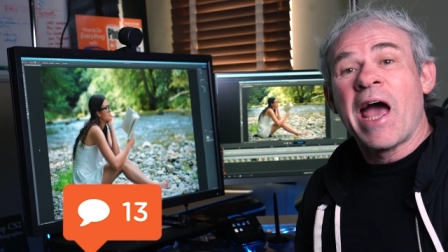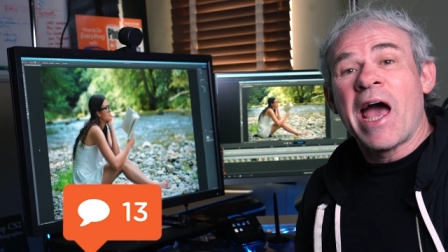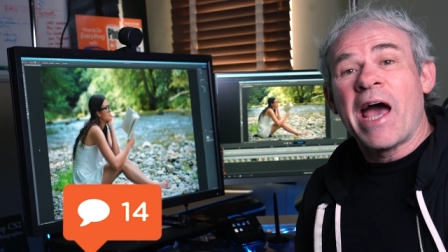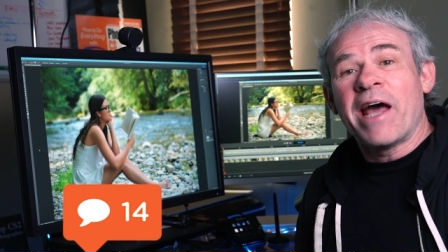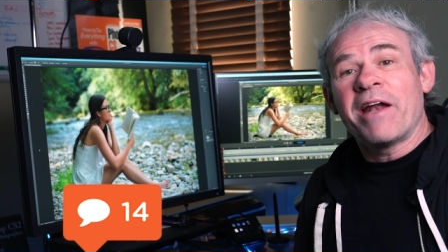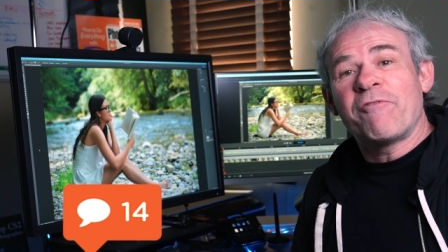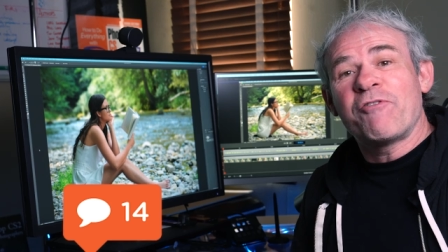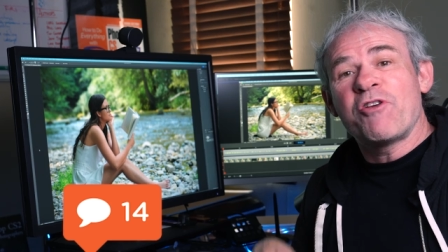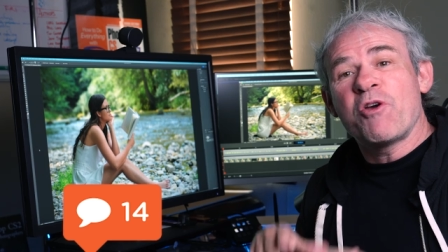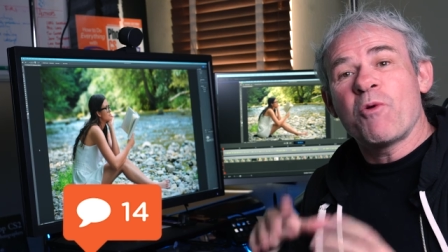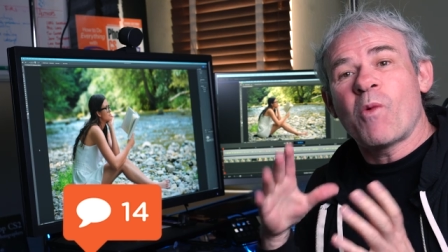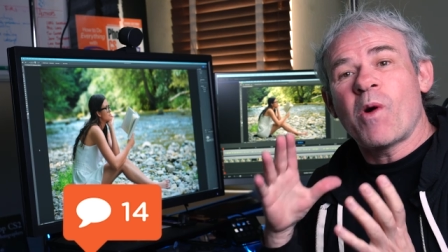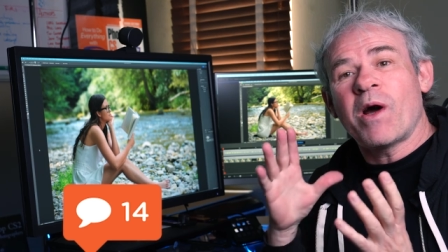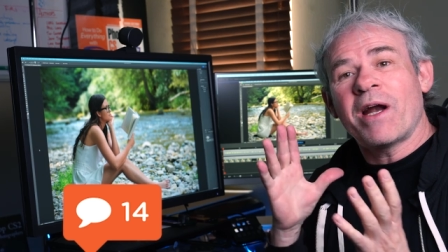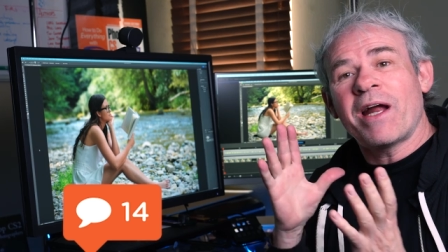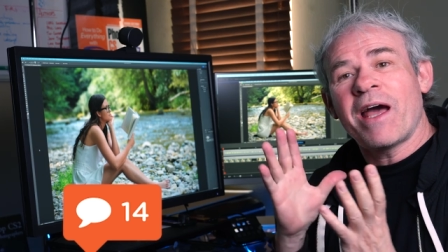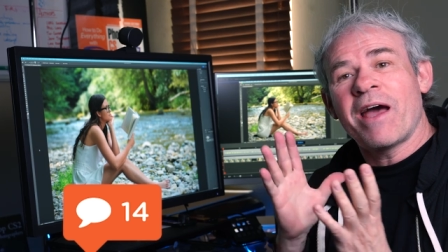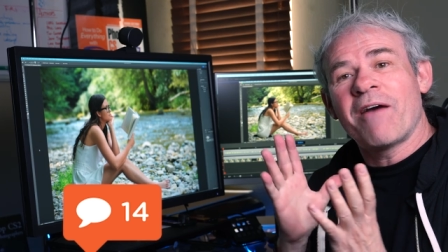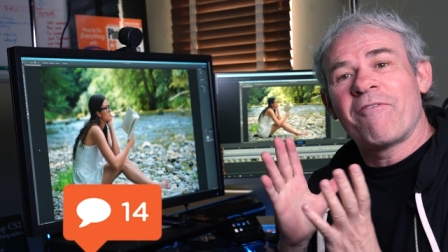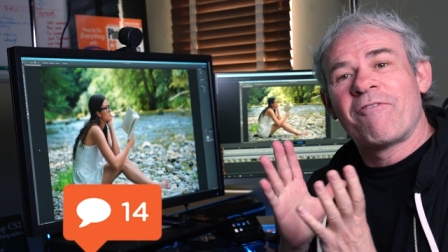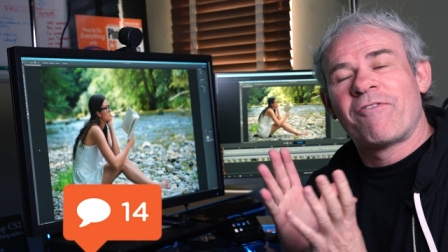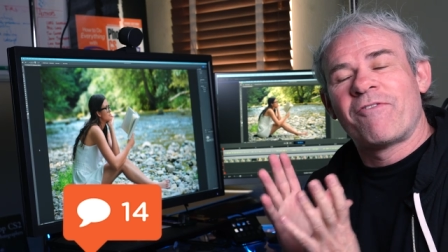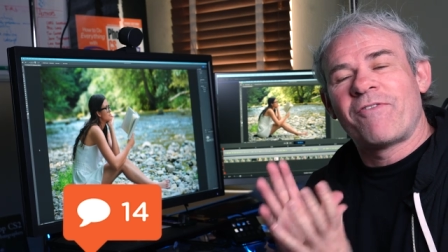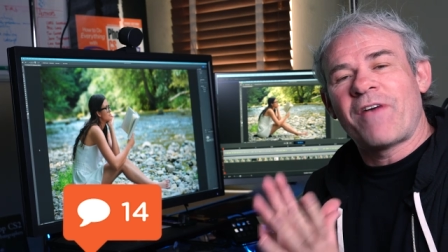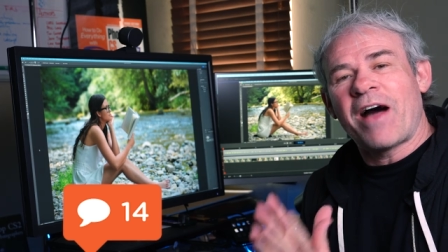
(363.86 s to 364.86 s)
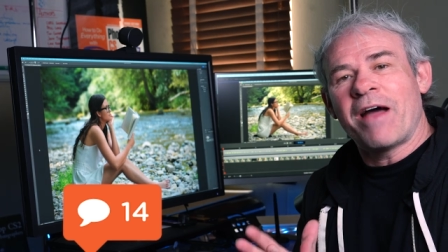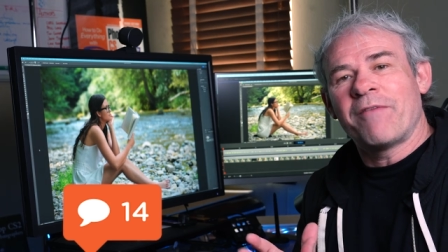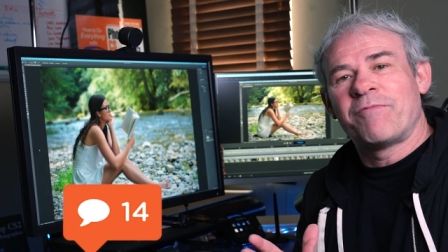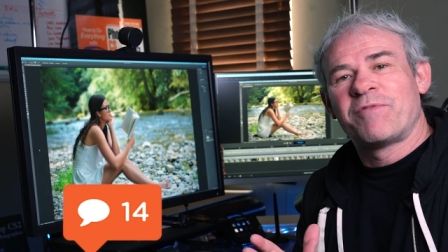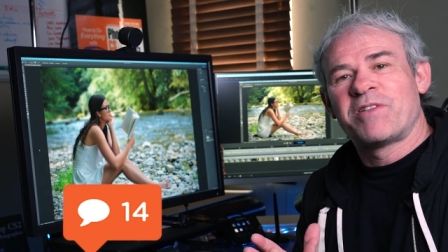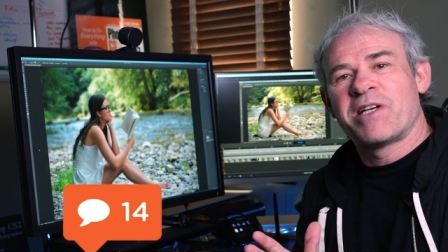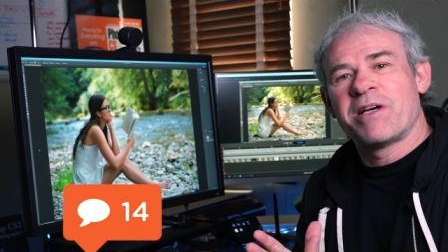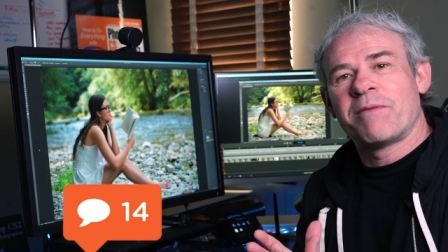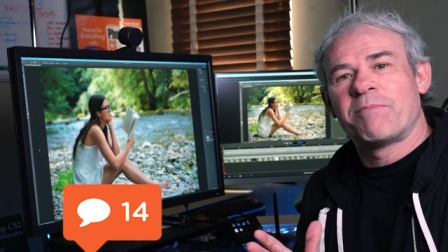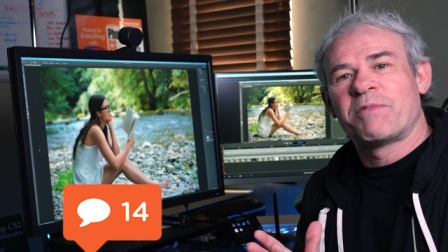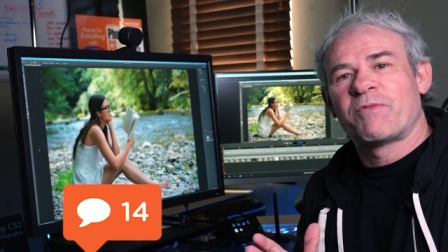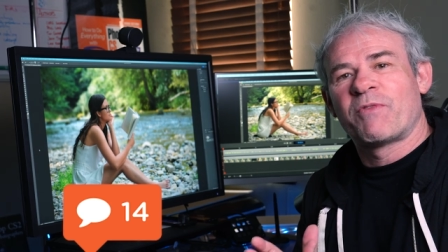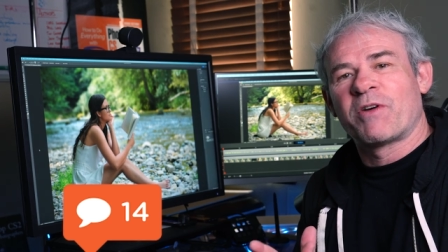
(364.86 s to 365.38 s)
And if you want to have five
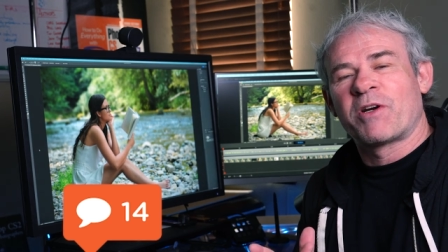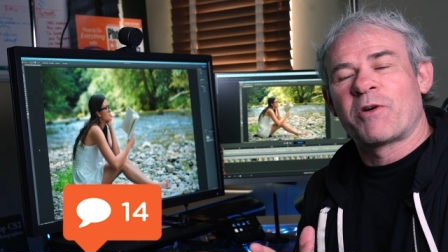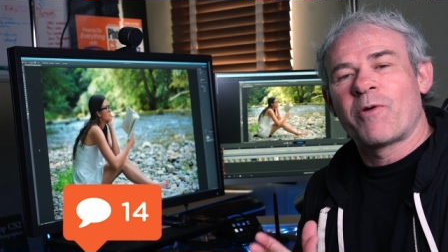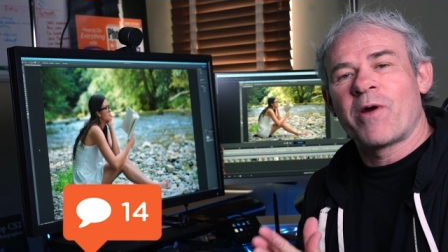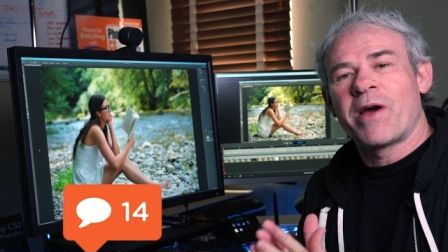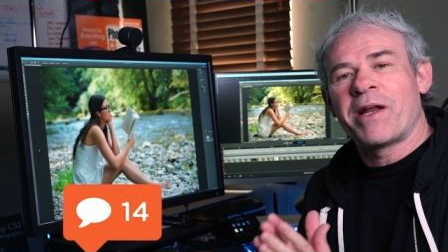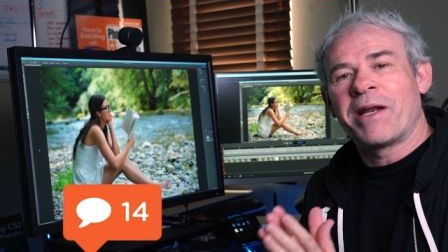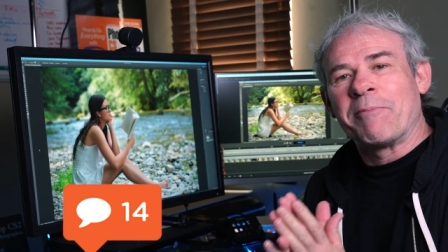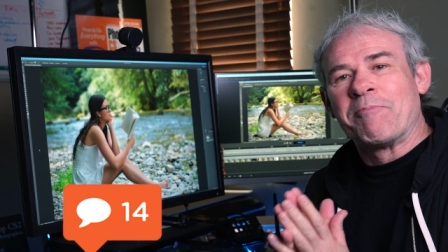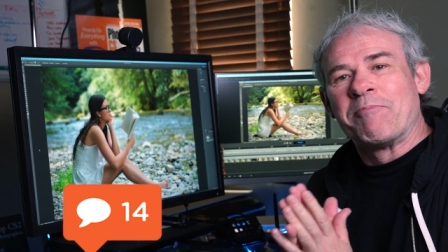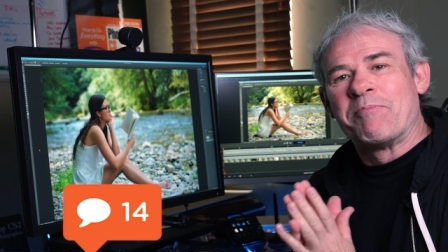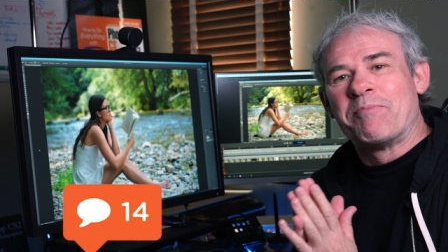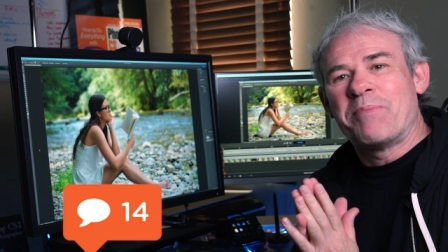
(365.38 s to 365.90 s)
tips for creating